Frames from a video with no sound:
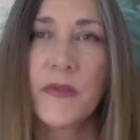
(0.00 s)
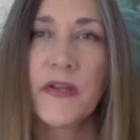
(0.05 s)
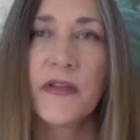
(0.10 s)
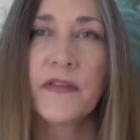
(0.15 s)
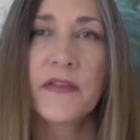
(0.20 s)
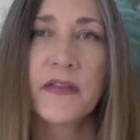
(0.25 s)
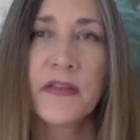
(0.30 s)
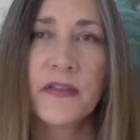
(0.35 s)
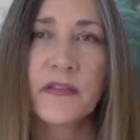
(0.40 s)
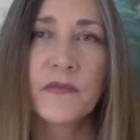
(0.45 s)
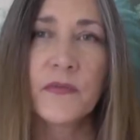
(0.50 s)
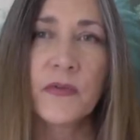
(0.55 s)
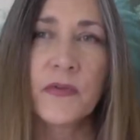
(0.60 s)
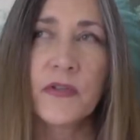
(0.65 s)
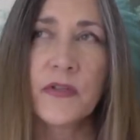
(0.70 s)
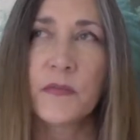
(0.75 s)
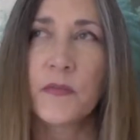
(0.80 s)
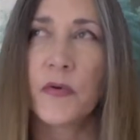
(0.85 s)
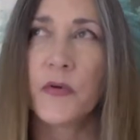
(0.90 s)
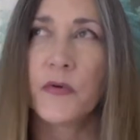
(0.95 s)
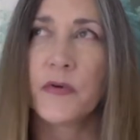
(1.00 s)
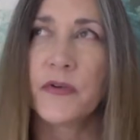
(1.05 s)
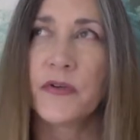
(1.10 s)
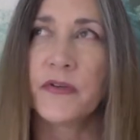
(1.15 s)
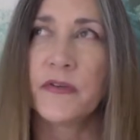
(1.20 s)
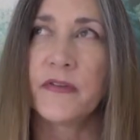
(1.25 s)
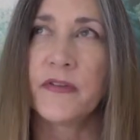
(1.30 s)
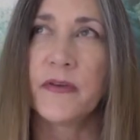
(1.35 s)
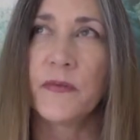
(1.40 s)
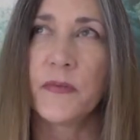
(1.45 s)
I think it's really
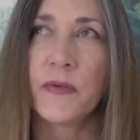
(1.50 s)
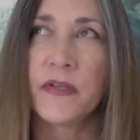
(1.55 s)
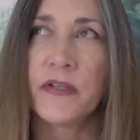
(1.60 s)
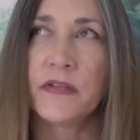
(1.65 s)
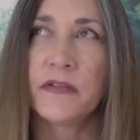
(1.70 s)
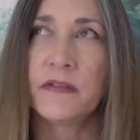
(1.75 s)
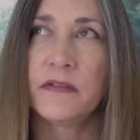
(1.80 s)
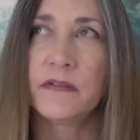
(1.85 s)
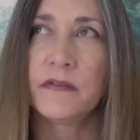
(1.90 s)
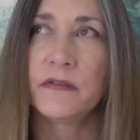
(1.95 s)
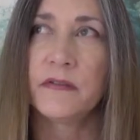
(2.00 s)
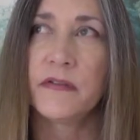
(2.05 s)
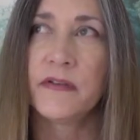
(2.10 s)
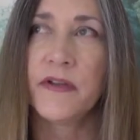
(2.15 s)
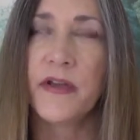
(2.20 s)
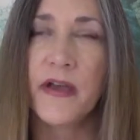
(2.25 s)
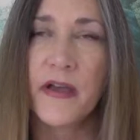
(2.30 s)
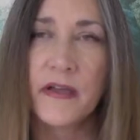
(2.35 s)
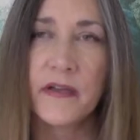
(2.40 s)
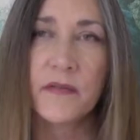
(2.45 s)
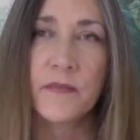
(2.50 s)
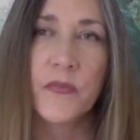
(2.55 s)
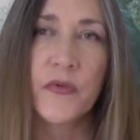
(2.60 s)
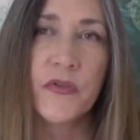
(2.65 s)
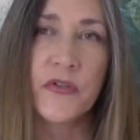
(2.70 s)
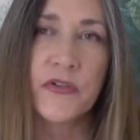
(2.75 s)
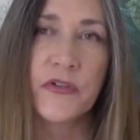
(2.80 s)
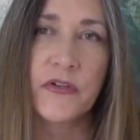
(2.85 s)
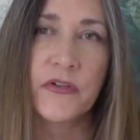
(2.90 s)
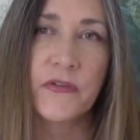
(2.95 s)
important that we not
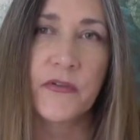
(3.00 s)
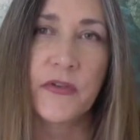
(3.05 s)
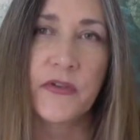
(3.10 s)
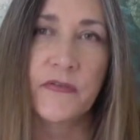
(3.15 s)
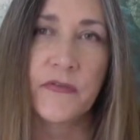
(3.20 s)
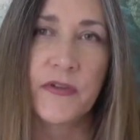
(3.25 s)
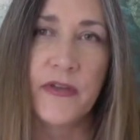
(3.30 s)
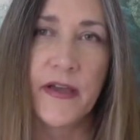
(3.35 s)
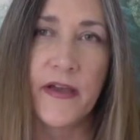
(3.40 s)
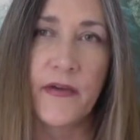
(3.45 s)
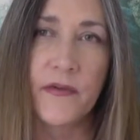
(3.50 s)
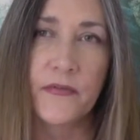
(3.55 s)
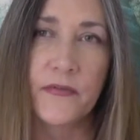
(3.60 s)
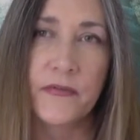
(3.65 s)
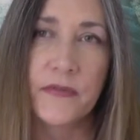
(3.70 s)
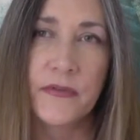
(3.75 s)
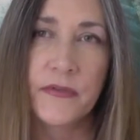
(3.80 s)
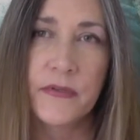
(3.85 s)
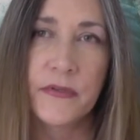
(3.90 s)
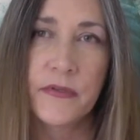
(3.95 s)
push our grief down.